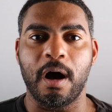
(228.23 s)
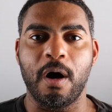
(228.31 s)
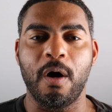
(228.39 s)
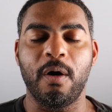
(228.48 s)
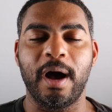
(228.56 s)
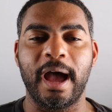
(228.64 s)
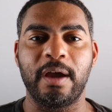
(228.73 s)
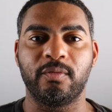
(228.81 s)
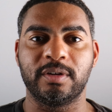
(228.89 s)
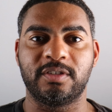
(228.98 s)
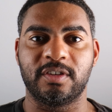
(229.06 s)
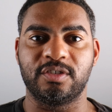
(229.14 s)
All I
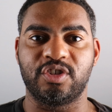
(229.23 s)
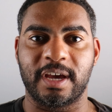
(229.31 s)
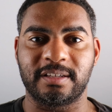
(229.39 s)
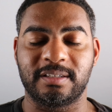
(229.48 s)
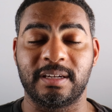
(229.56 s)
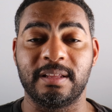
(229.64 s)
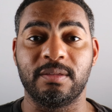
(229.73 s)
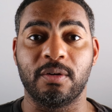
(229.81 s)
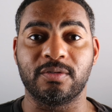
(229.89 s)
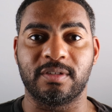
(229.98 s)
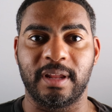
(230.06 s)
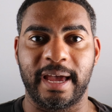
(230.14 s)
would suggest in
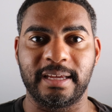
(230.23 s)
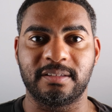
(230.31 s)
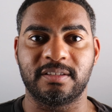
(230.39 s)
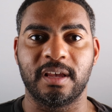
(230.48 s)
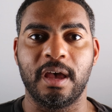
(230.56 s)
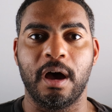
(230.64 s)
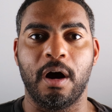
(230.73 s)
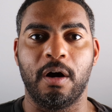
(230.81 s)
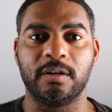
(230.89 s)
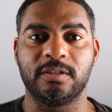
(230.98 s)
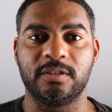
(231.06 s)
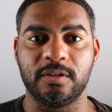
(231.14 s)
those lights
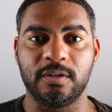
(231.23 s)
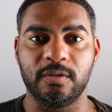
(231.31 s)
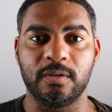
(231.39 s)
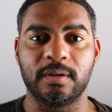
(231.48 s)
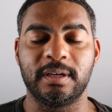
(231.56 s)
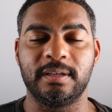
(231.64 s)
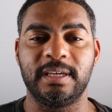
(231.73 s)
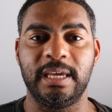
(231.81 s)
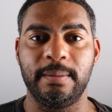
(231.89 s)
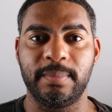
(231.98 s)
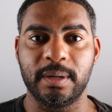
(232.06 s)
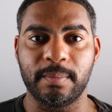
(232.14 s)
are to
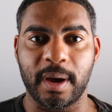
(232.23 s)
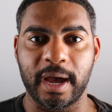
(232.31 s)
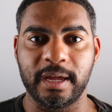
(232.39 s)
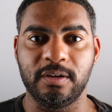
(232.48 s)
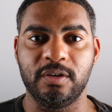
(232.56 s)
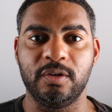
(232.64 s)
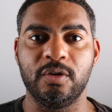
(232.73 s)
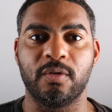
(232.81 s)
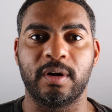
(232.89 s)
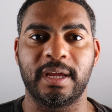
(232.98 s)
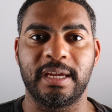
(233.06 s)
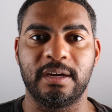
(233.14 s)
keep in mind you
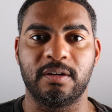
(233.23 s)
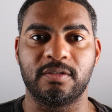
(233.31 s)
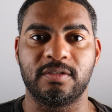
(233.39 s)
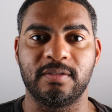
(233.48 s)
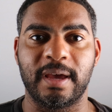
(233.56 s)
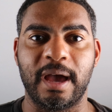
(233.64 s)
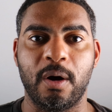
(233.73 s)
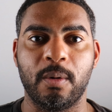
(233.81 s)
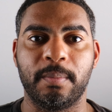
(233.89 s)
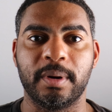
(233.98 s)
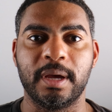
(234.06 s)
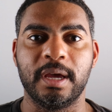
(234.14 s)
are here to
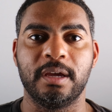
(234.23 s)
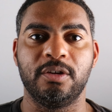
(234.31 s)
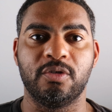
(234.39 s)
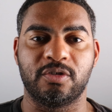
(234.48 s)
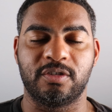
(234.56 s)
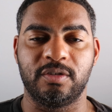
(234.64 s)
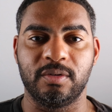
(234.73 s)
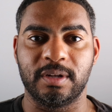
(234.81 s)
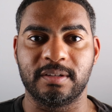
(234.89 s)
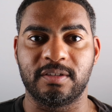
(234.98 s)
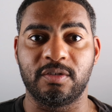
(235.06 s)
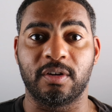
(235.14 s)
help your
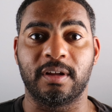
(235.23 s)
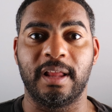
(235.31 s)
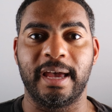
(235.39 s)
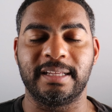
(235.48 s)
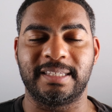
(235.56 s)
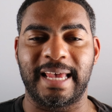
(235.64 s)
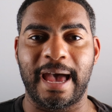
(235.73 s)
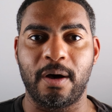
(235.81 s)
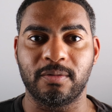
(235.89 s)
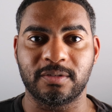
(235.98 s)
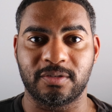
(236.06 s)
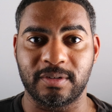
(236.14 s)
students and your clients
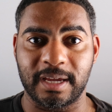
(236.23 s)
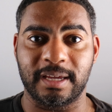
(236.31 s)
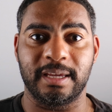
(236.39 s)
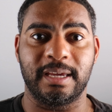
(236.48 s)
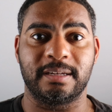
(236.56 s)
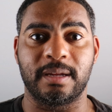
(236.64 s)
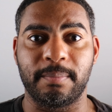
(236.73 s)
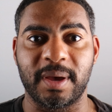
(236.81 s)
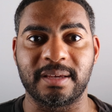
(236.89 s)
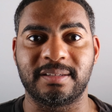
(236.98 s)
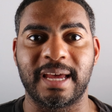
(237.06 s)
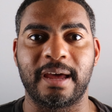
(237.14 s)
out so they can get the
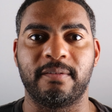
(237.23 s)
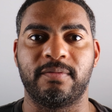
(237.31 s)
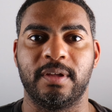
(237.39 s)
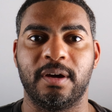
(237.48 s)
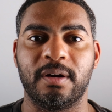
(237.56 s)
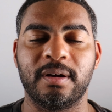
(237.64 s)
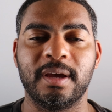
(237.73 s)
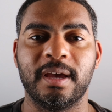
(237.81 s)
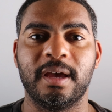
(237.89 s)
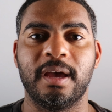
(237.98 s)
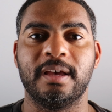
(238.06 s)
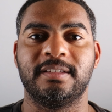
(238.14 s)
best out of their
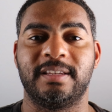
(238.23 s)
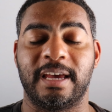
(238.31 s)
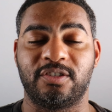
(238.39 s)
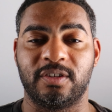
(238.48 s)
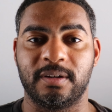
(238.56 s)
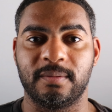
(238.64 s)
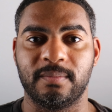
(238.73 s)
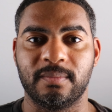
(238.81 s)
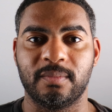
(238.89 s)
session.